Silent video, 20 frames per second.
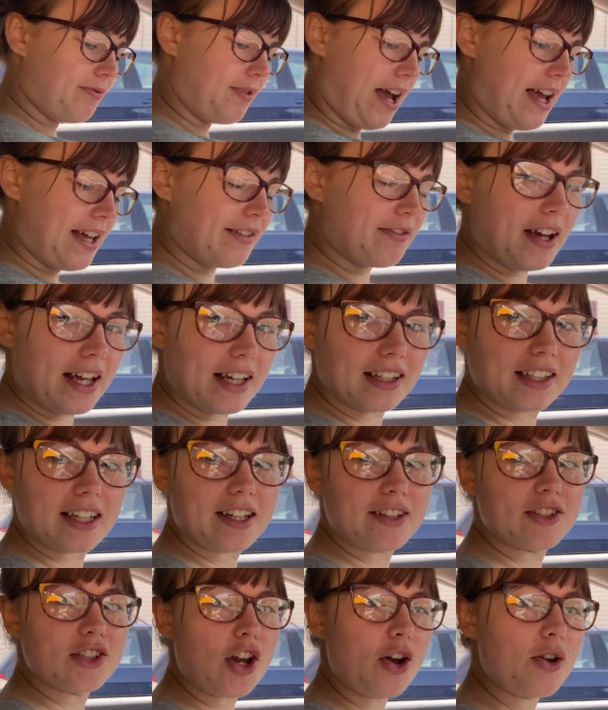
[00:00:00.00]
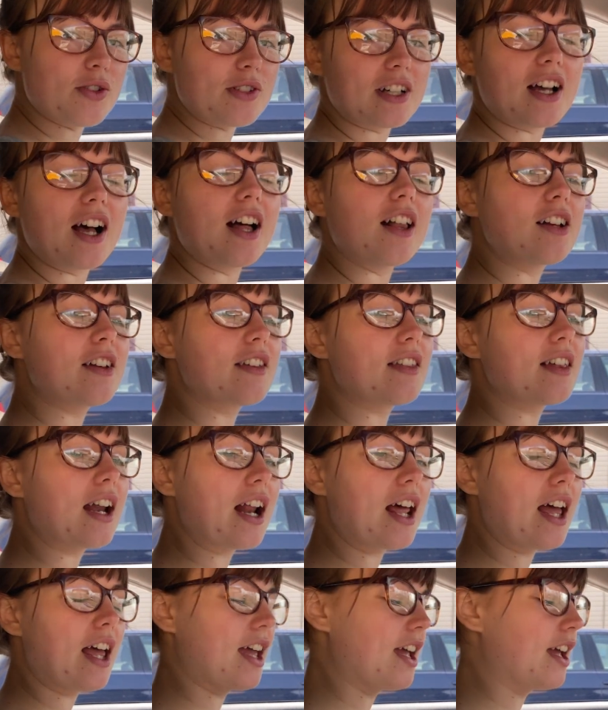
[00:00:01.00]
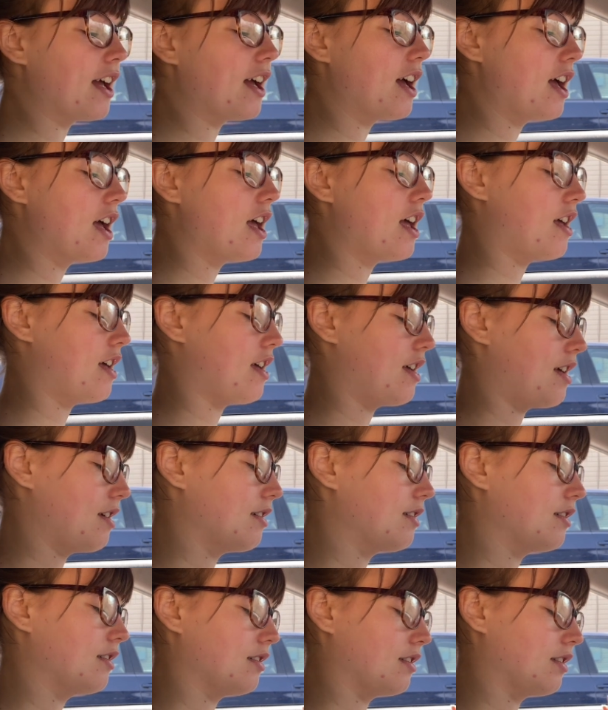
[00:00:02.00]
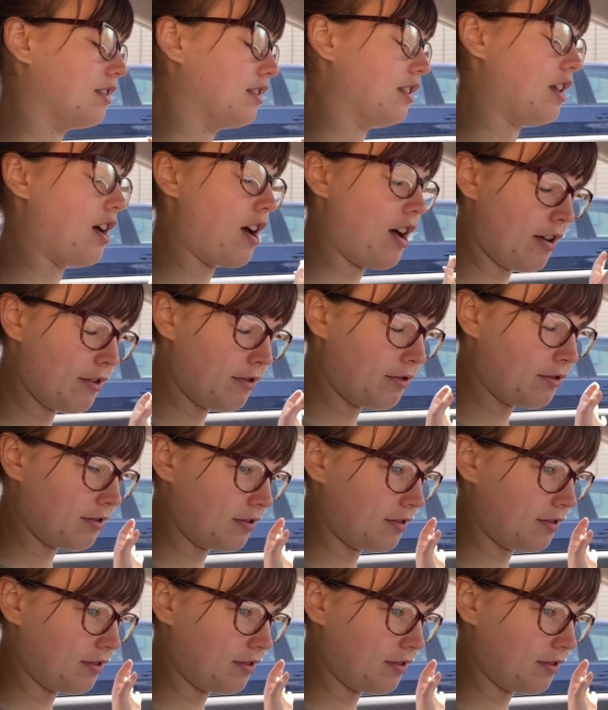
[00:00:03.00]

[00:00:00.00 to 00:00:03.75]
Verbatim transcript: I finally chose a color that I love,